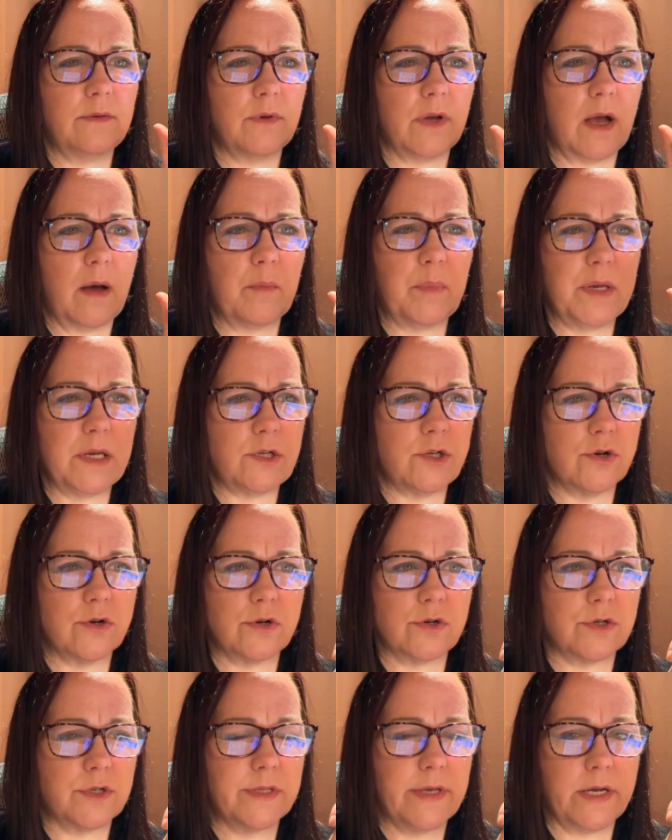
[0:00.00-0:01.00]
We got
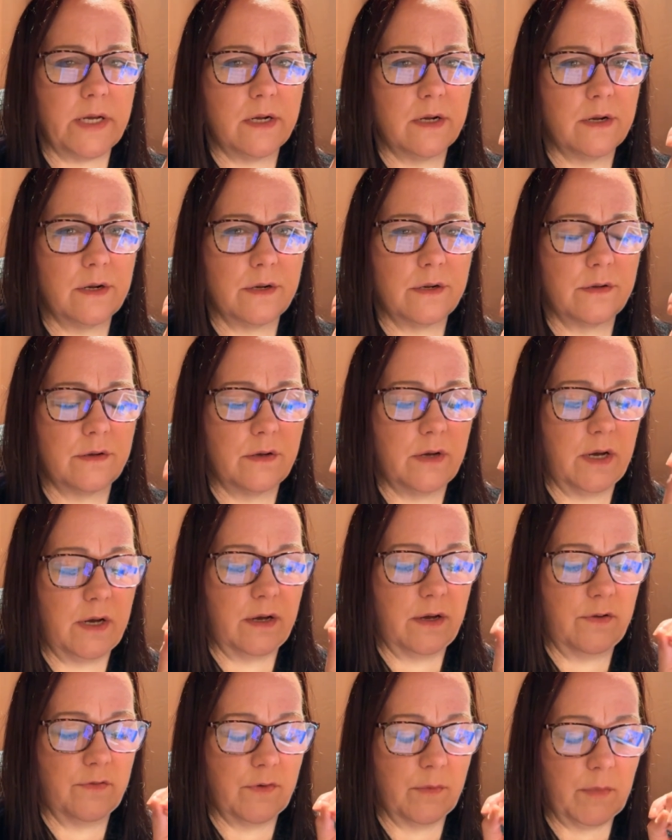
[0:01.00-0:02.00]
pictures there
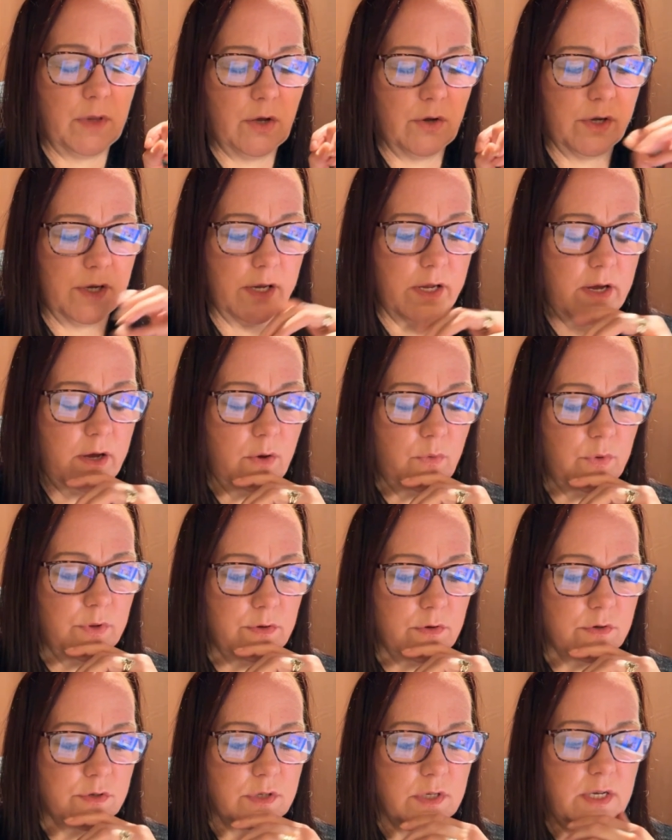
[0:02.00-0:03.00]
from long ago with
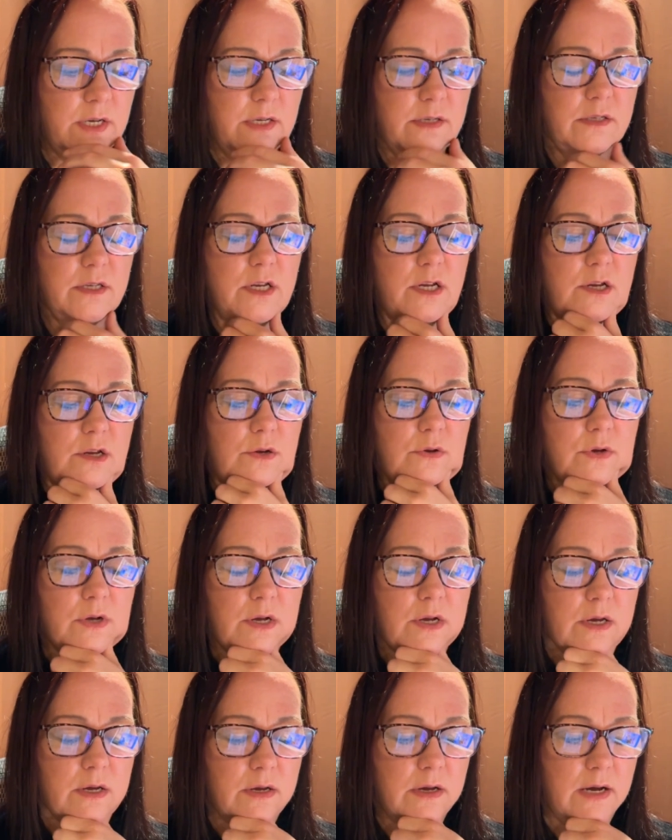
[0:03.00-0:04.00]
our son too.
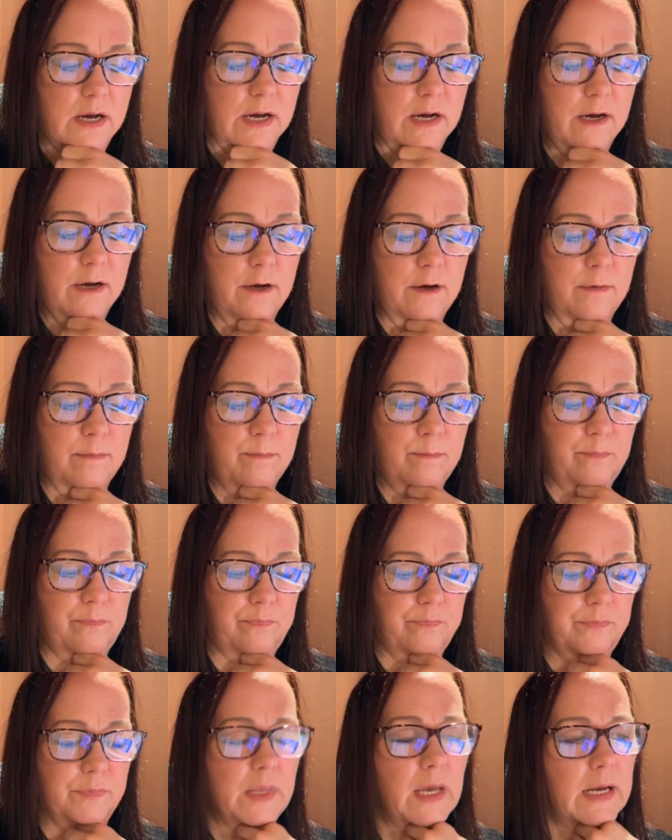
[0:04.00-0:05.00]
And
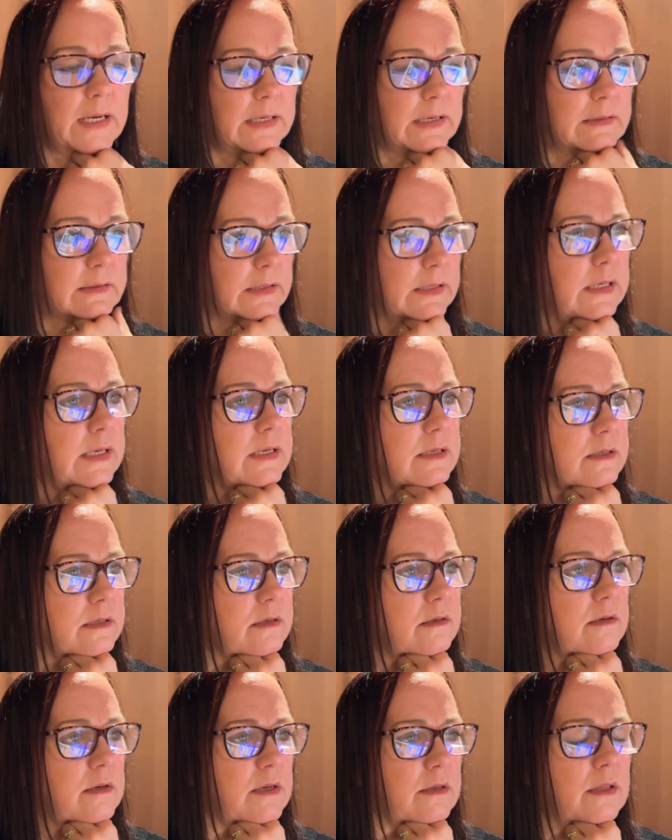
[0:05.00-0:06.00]
and I think
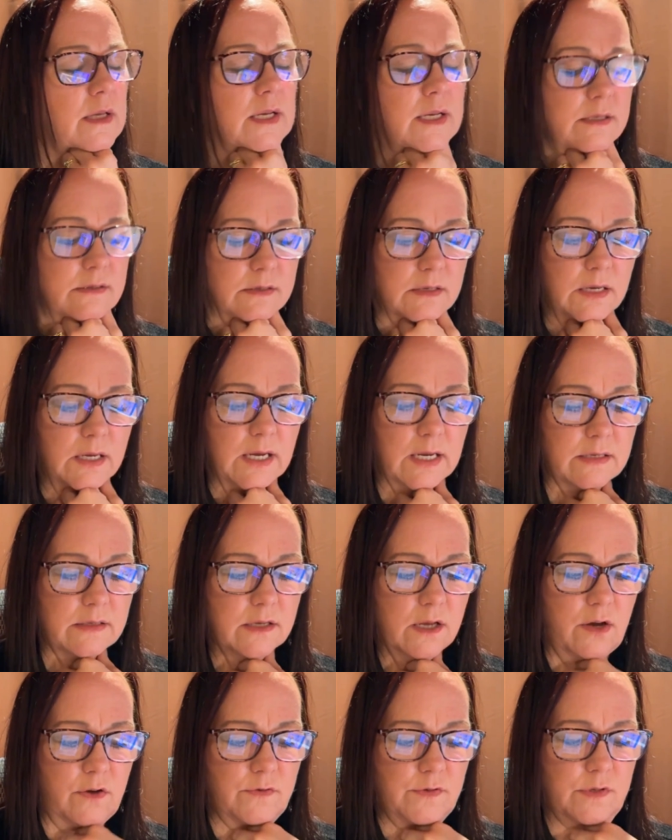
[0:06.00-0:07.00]
it's in
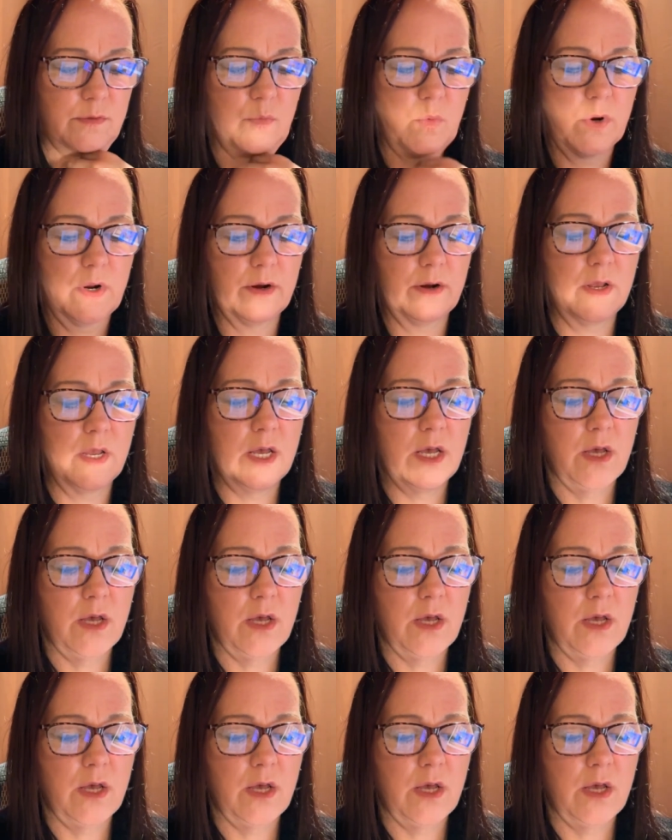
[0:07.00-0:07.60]
Cades Cove somewhere.